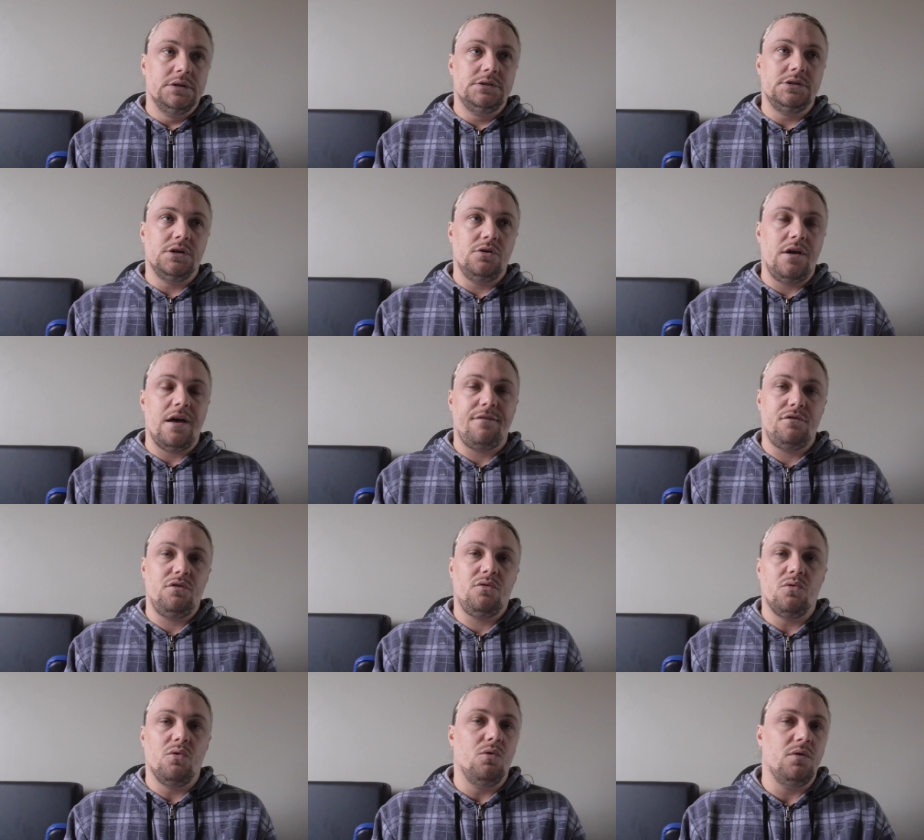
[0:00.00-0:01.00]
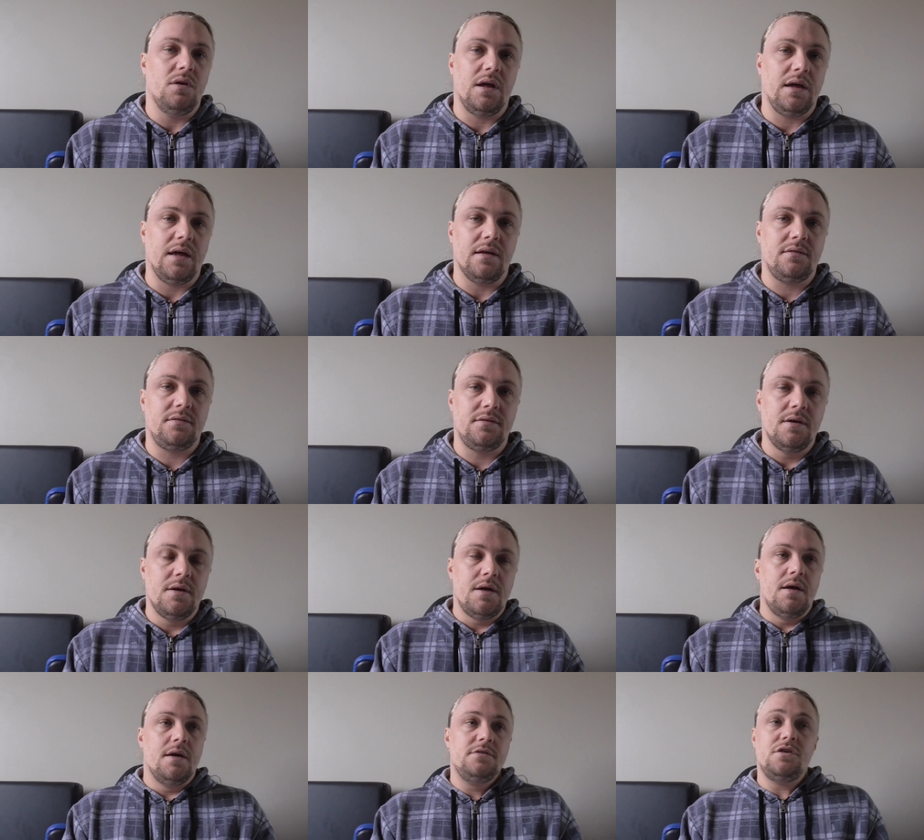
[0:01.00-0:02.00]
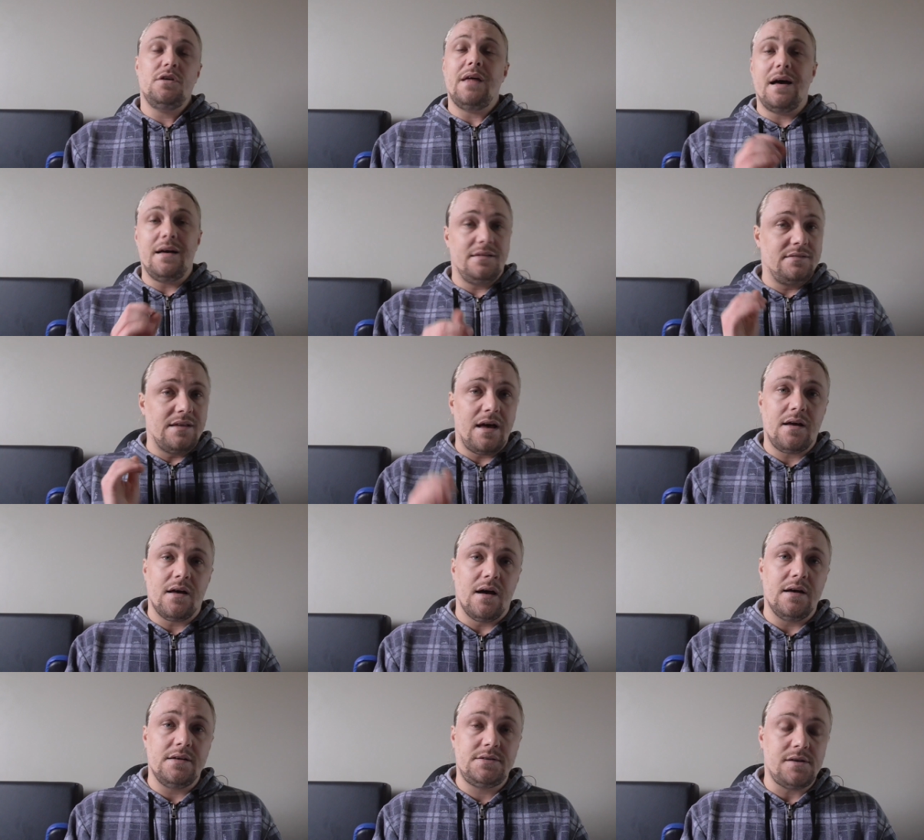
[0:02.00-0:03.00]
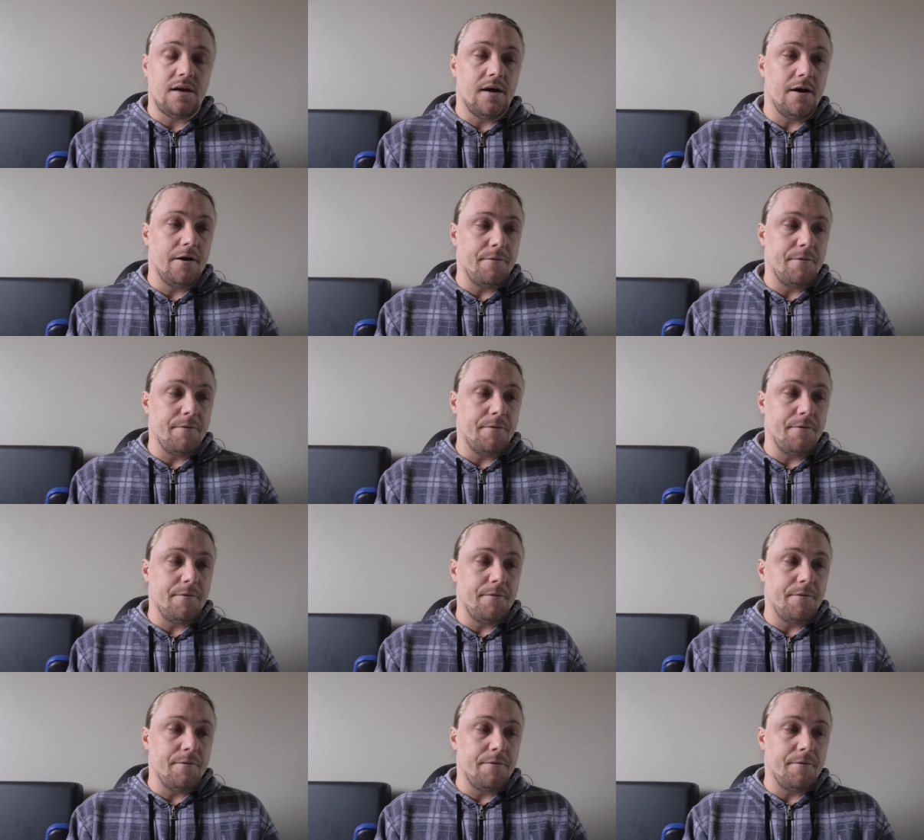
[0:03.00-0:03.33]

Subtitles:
So you have to call, I guess. So that is that, guys.